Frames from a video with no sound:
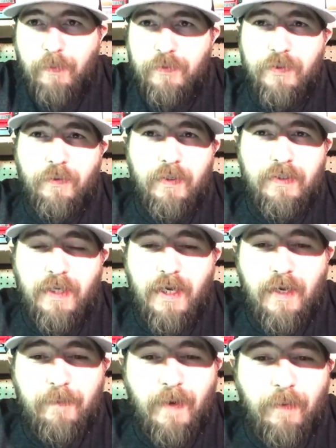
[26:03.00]
is a great
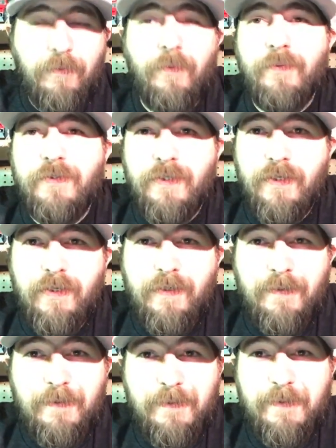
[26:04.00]
time. I would throw a jig.
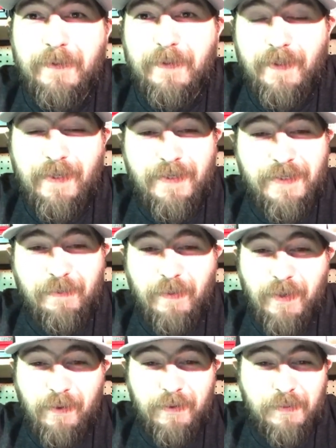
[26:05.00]
Just to be
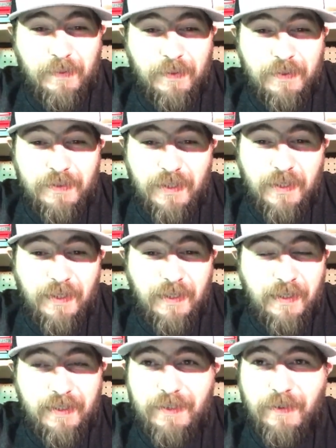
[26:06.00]
honest with you, jig
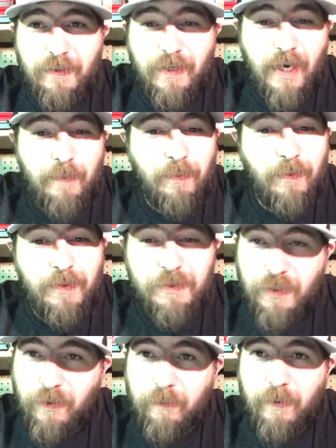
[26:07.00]
is good in April and a
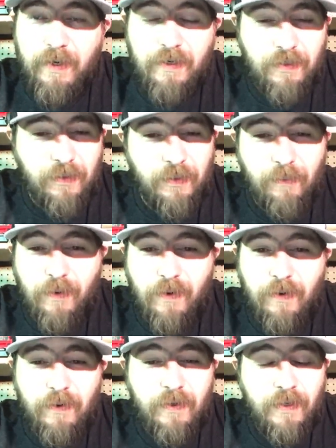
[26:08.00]
jerk bait. Clear
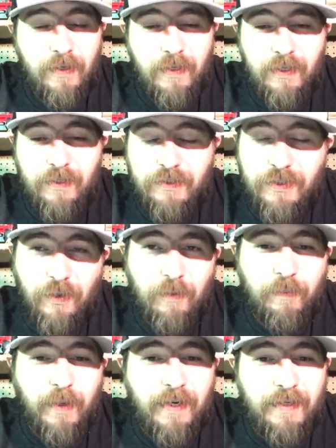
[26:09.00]
water, jerk
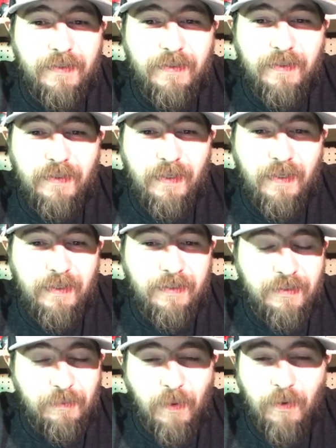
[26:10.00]
baits, and
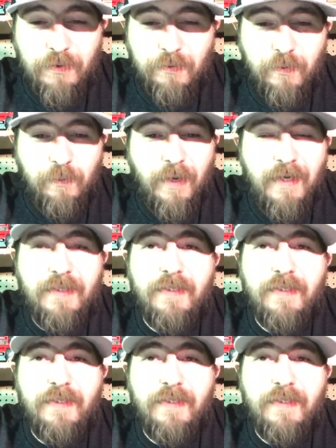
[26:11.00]
small swim baits